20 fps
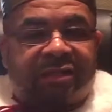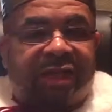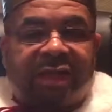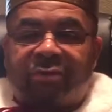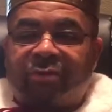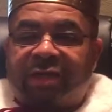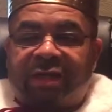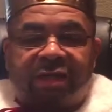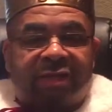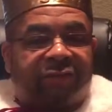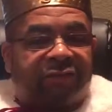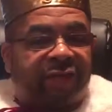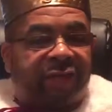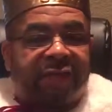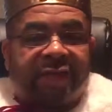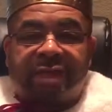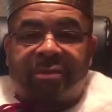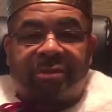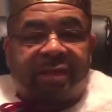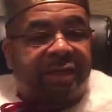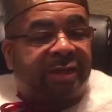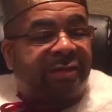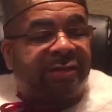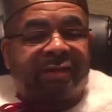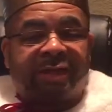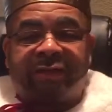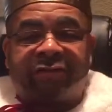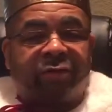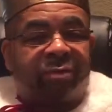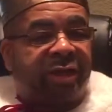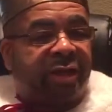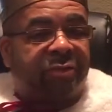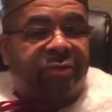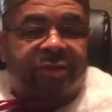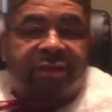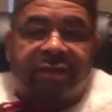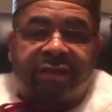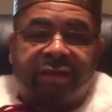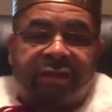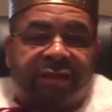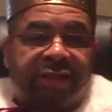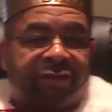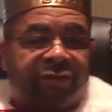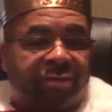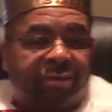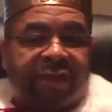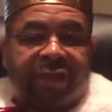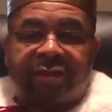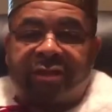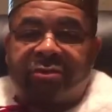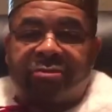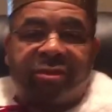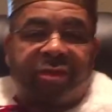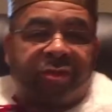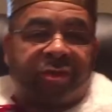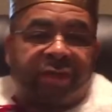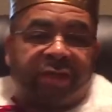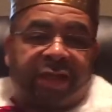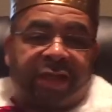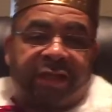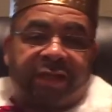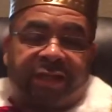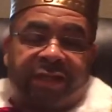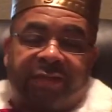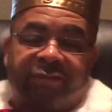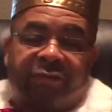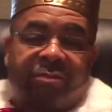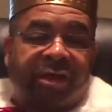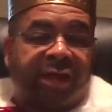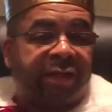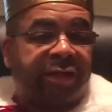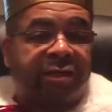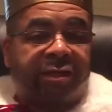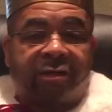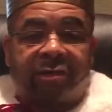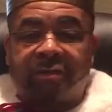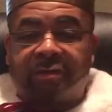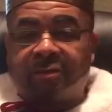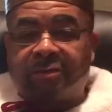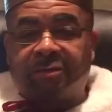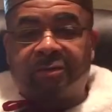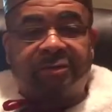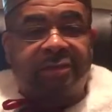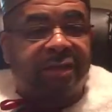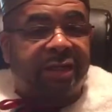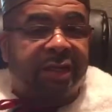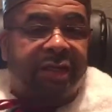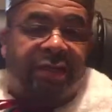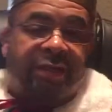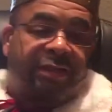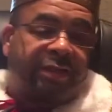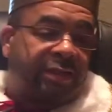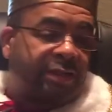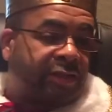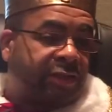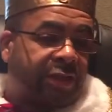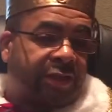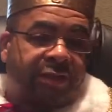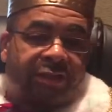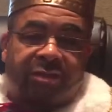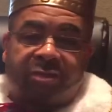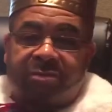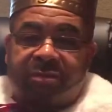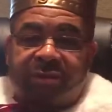Not right offhand. Everybody was good. Everybody communicated. Everybody called. They checked